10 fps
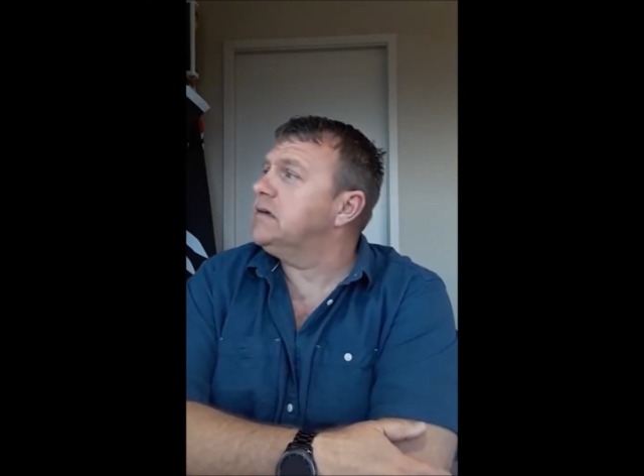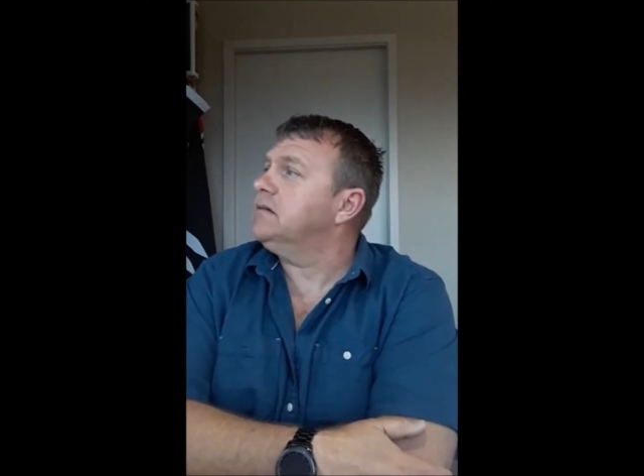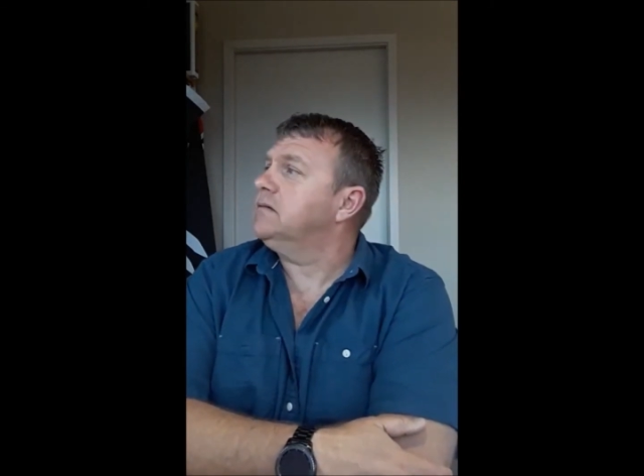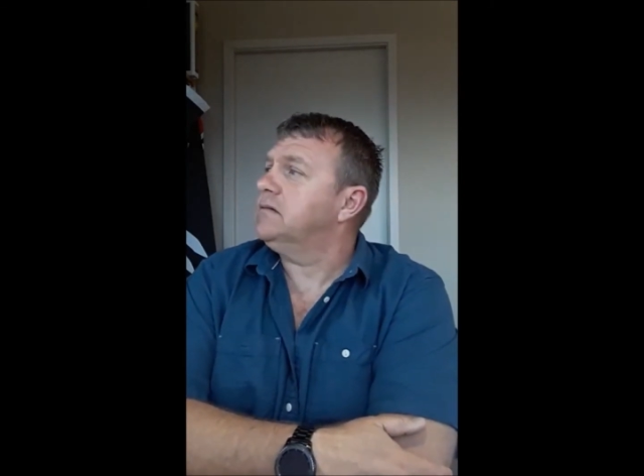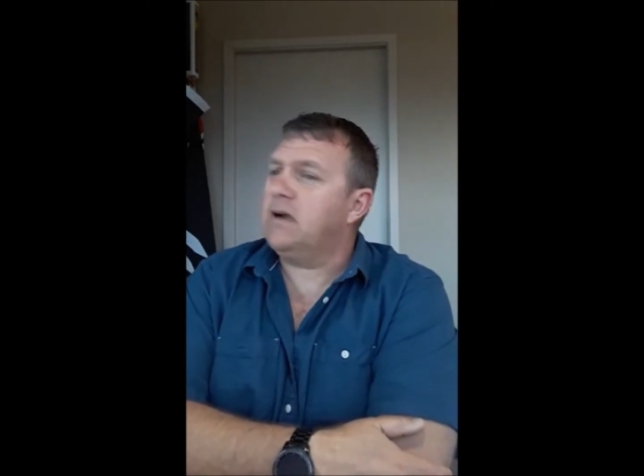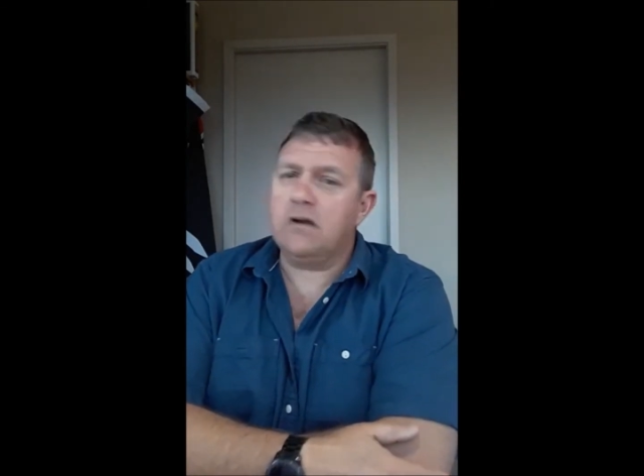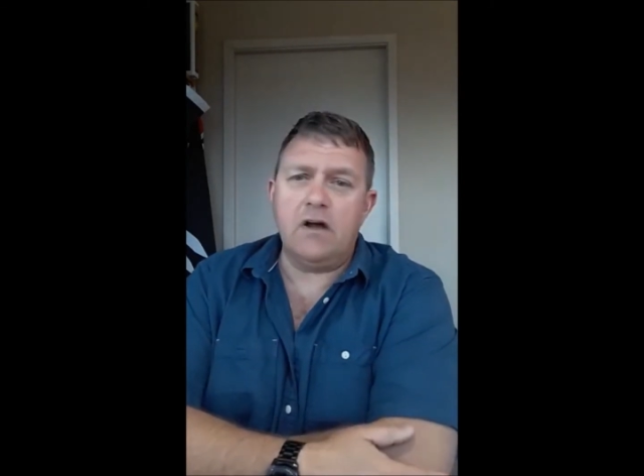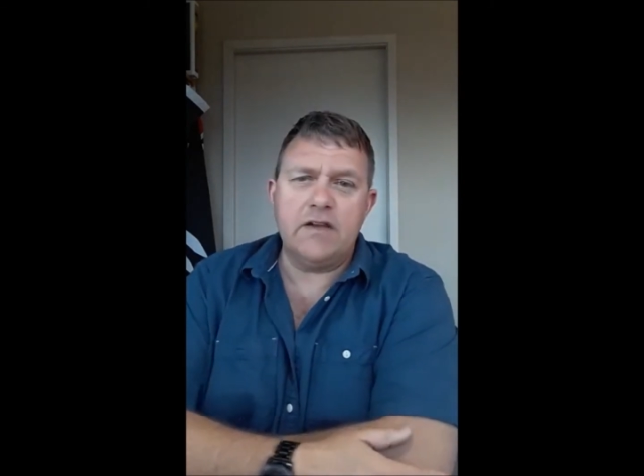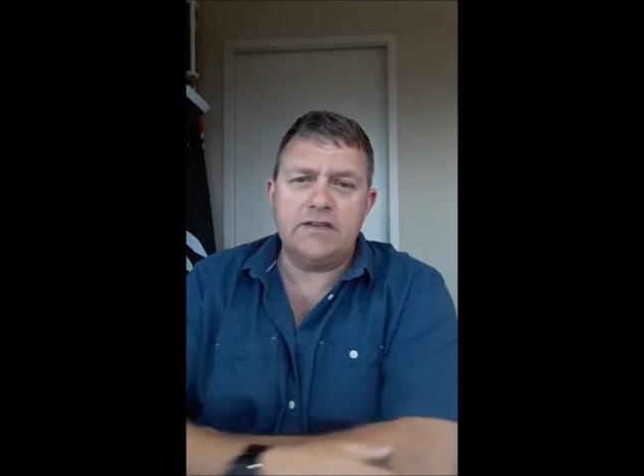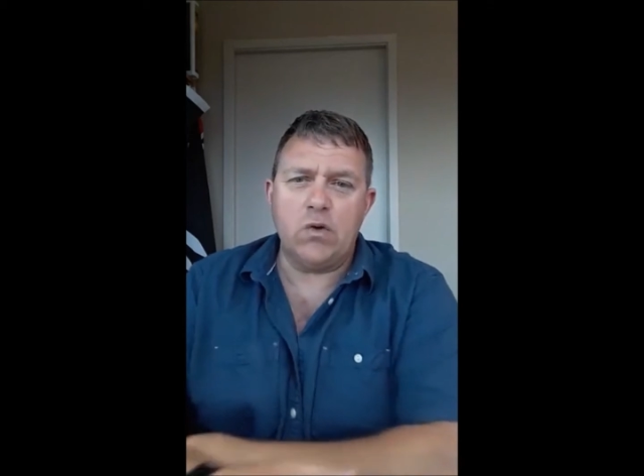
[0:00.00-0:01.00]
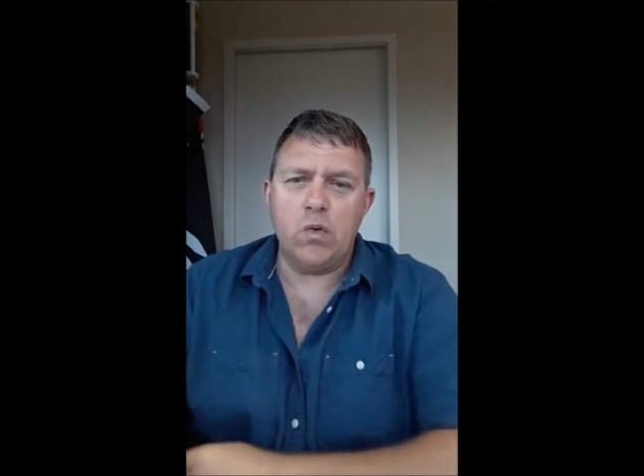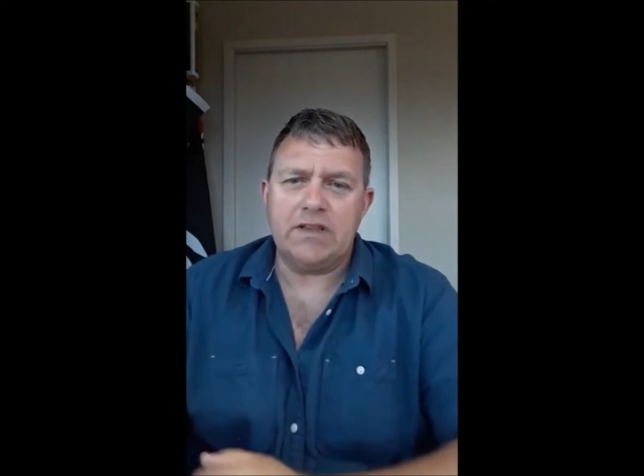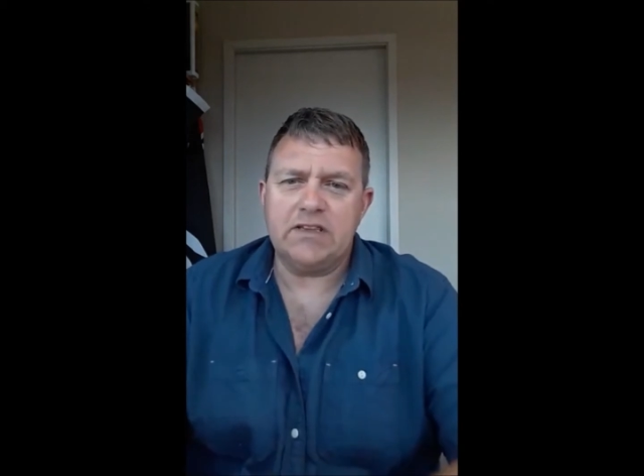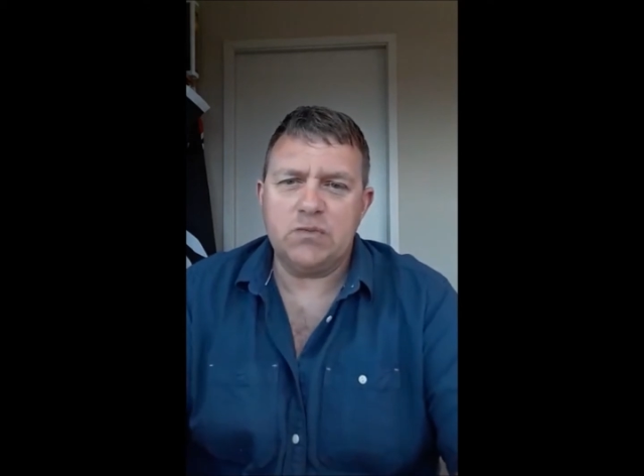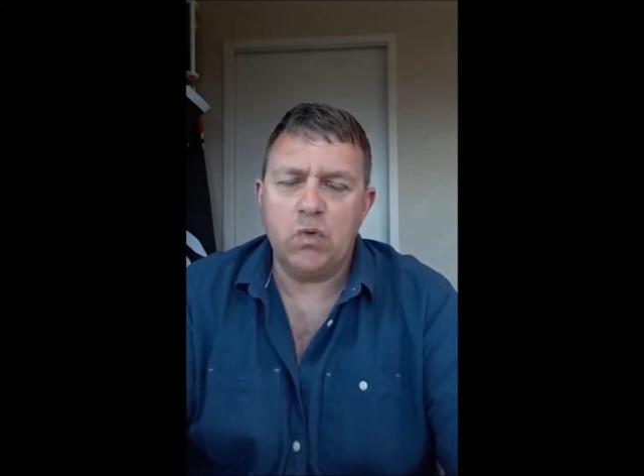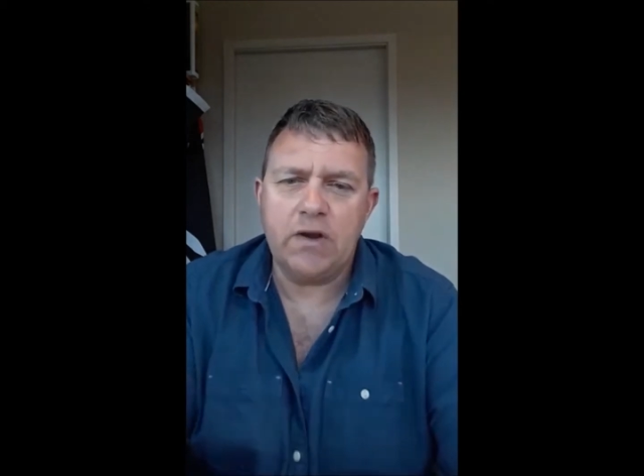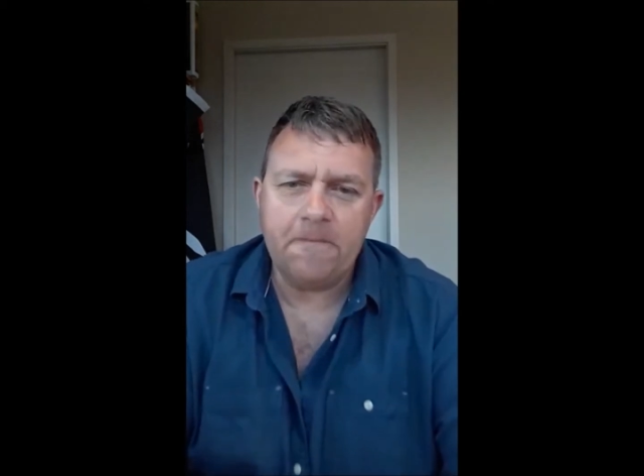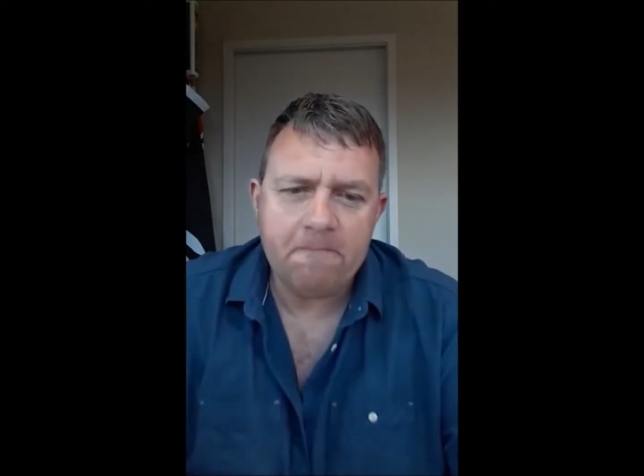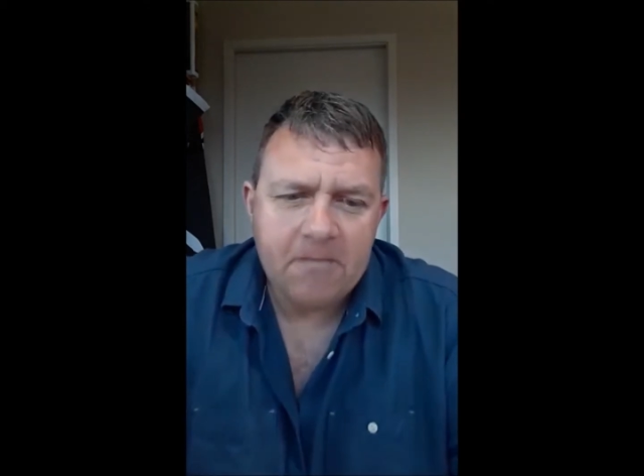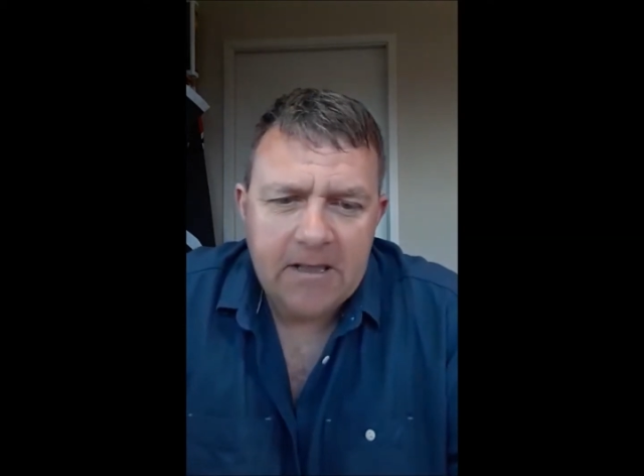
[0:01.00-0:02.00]
so our gardens are wet this
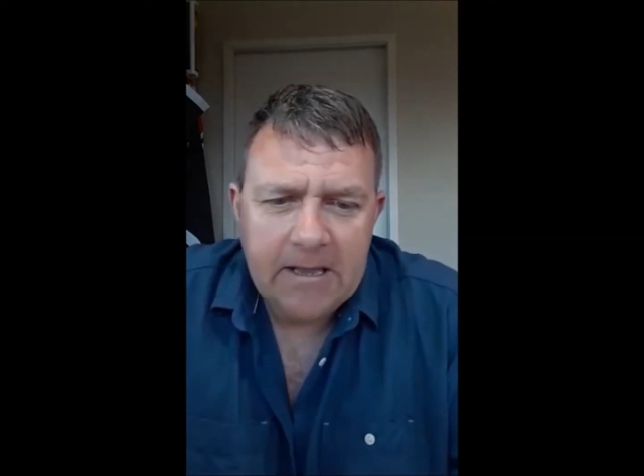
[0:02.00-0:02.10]
morning.